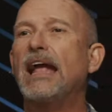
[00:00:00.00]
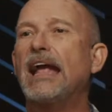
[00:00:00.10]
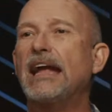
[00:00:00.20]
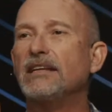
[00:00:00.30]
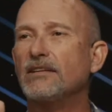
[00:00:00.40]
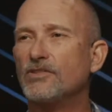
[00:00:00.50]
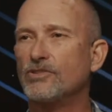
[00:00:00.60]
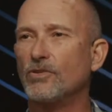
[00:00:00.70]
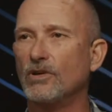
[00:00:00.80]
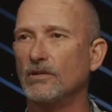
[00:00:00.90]
8
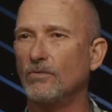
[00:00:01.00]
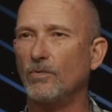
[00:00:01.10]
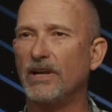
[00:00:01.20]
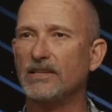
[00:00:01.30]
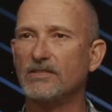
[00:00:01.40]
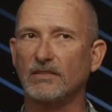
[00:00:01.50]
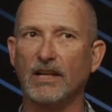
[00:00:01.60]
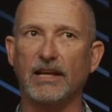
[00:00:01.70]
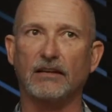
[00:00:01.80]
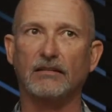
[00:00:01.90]
short weeks
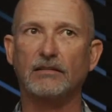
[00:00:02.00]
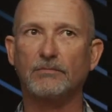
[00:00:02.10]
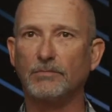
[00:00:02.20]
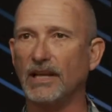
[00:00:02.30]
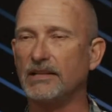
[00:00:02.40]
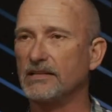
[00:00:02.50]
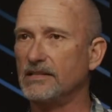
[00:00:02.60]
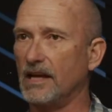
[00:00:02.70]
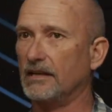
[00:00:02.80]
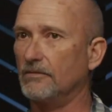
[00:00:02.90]
later, play the
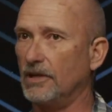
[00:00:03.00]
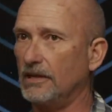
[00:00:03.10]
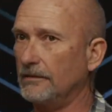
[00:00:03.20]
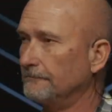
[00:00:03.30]
second one.